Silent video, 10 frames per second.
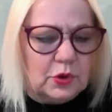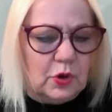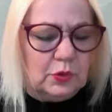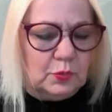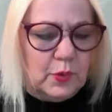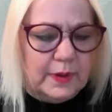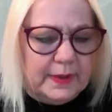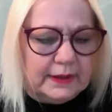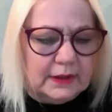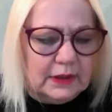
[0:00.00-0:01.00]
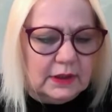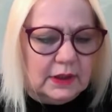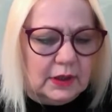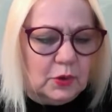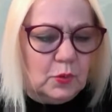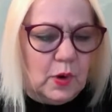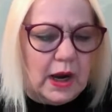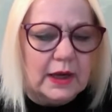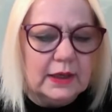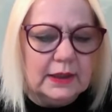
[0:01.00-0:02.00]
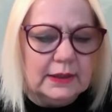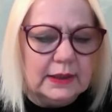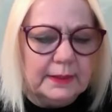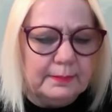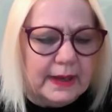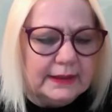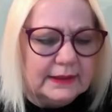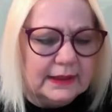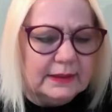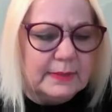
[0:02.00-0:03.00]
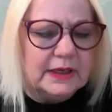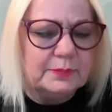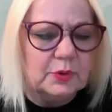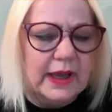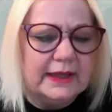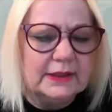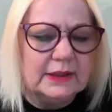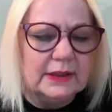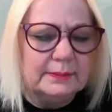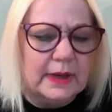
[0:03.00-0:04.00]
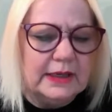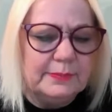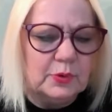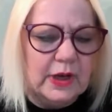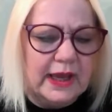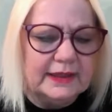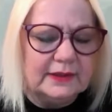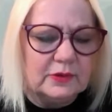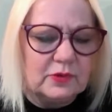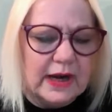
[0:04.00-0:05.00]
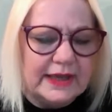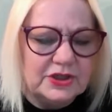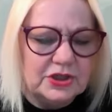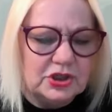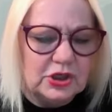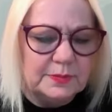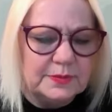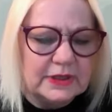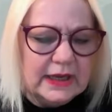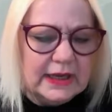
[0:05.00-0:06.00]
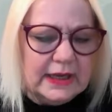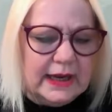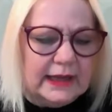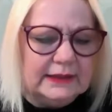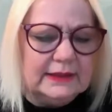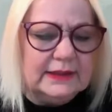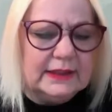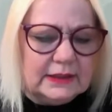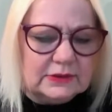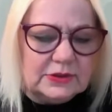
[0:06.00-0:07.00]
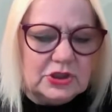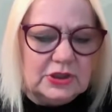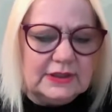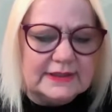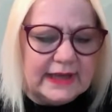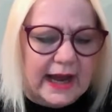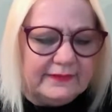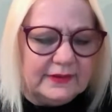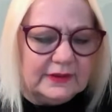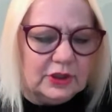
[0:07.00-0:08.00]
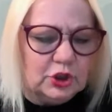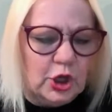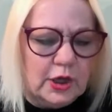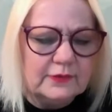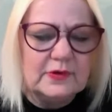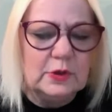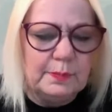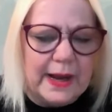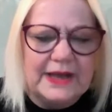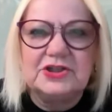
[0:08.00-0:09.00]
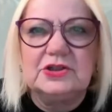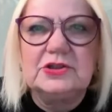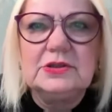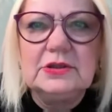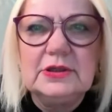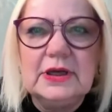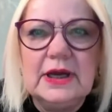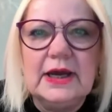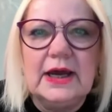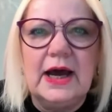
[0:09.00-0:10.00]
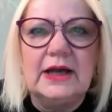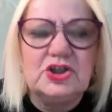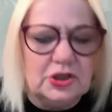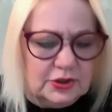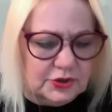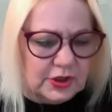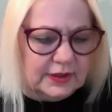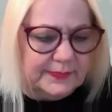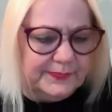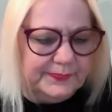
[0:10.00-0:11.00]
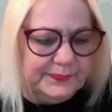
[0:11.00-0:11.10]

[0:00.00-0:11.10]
on women who are in the mentally manipulated relationships, until she discovered that her real passion are children.